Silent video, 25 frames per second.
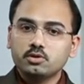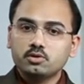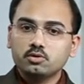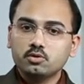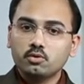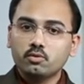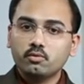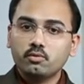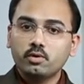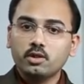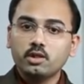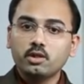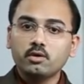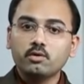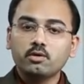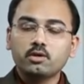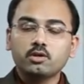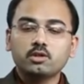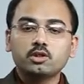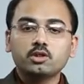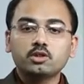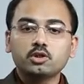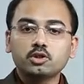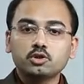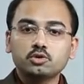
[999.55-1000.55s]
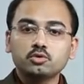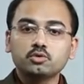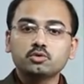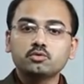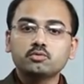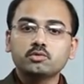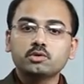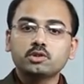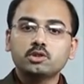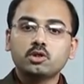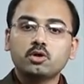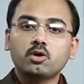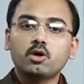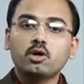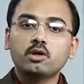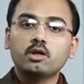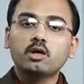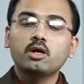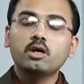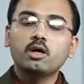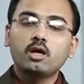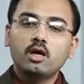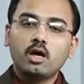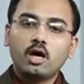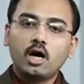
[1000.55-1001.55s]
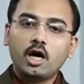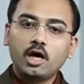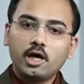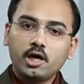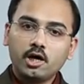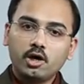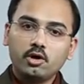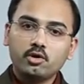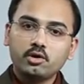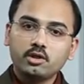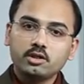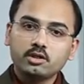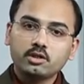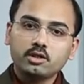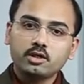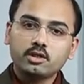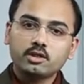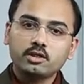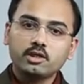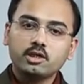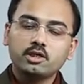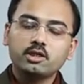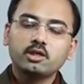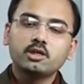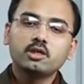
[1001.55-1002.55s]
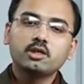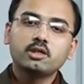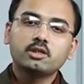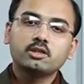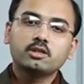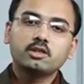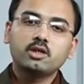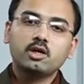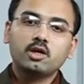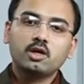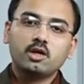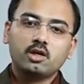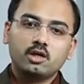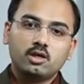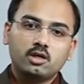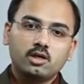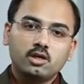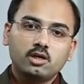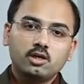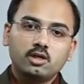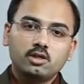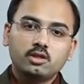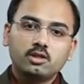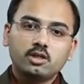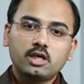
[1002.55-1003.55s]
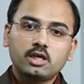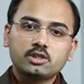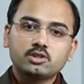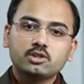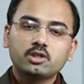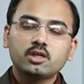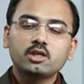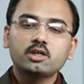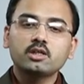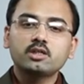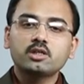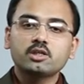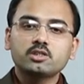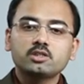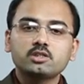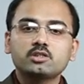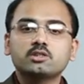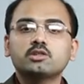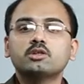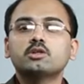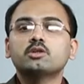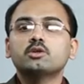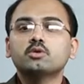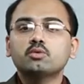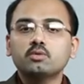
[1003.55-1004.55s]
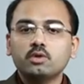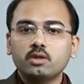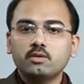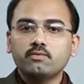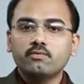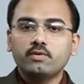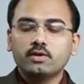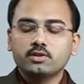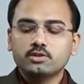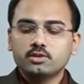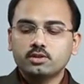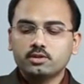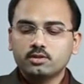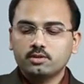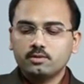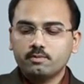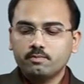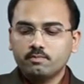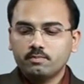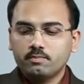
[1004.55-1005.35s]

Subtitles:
So whenever the tissues which have got high iodine content, they are naturally resistant to infection.